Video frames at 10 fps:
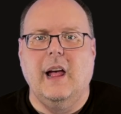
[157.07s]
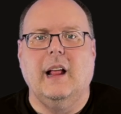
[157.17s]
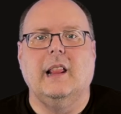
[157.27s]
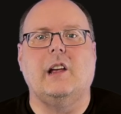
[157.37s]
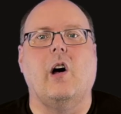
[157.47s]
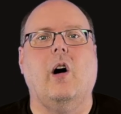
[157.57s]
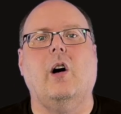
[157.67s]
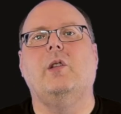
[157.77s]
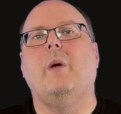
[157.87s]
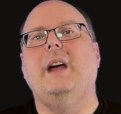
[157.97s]
Like
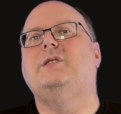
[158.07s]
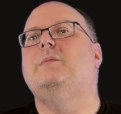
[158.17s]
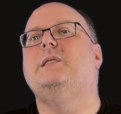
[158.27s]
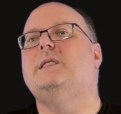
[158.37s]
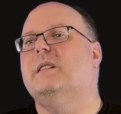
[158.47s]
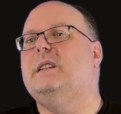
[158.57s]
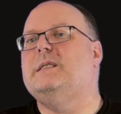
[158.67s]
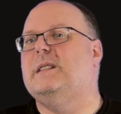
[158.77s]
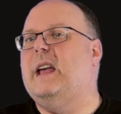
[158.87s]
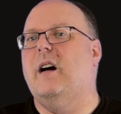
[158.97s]
all the wines from this series,
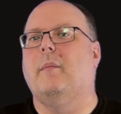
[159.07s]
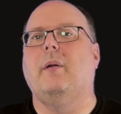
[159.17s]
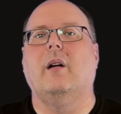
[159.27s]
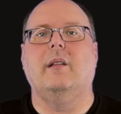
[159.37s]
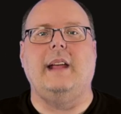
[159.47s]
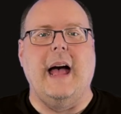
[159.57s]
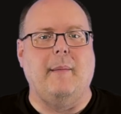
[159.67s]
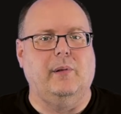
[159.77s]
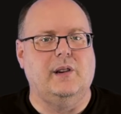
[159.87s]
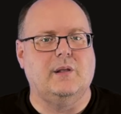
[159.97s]
they are part of the
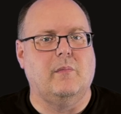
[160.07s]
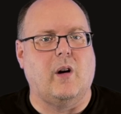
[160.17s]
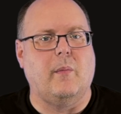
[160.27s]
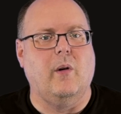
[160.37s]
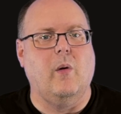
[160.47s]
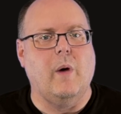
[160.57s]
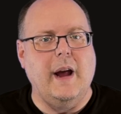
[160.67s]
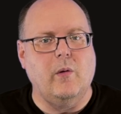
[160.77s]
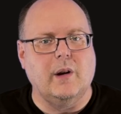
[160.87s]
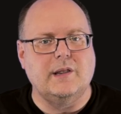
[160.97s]
Appellation Marlborough
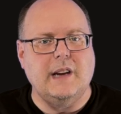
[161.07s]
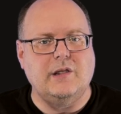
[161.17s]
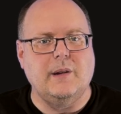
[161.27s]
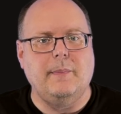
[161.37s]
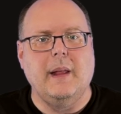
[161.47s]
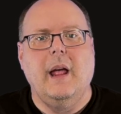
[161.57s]
Wine Organization.